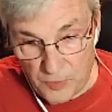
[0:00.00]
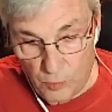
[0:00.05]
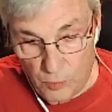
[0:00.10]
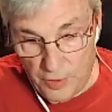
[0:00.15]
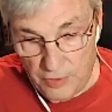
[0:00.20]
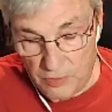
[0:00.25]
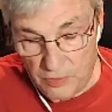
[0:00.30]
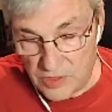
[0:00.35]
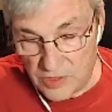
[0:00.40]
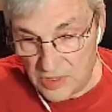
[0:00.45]

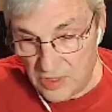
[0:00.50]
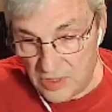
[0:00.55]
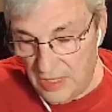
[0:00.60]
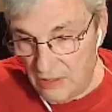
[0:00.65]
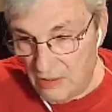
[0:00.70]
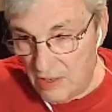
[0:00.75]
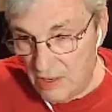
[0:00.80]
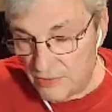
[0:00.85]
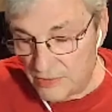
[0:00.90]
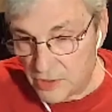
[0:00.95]
whether it's an
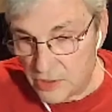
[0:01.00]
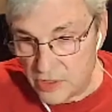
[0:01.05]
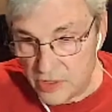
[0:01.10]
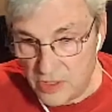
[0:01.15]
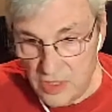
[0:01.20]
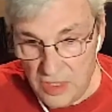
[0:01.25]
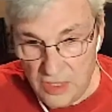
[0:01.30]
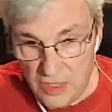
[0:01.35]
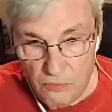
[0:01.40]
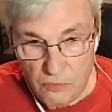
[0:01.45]

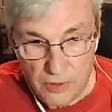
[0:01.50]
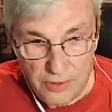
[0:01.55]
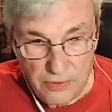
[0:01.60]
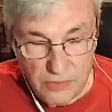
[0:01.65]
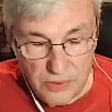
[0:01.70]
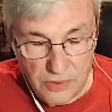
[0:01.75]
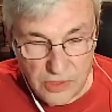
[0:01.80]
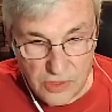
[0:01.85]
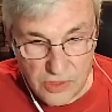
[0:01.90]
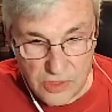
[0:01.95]
LLC,
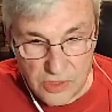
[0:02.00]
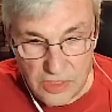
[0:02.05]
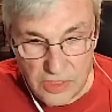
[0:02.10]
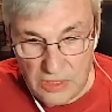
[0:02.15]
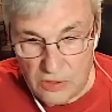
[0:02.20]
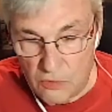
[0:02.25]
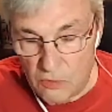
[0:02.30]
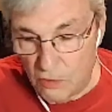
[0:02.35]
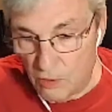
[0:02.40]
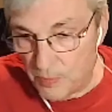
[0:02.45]
whether it's a
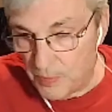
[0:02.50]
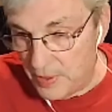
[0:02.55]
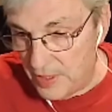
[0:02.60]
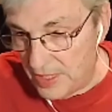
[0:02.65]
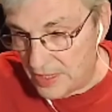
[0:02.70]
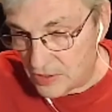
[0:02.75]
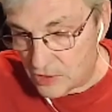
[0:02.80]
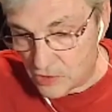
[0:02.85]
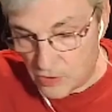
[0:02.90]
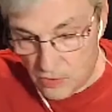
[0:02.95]
C Corp,
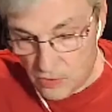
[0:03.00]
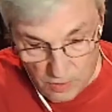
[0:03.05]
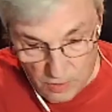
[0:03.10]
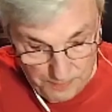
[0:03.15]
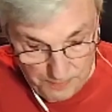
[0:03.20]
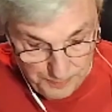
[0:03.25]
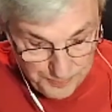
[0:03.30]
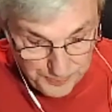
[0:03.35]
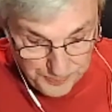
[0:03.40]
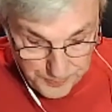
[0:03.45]
an S
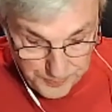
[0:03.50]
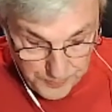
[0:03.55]
Corp.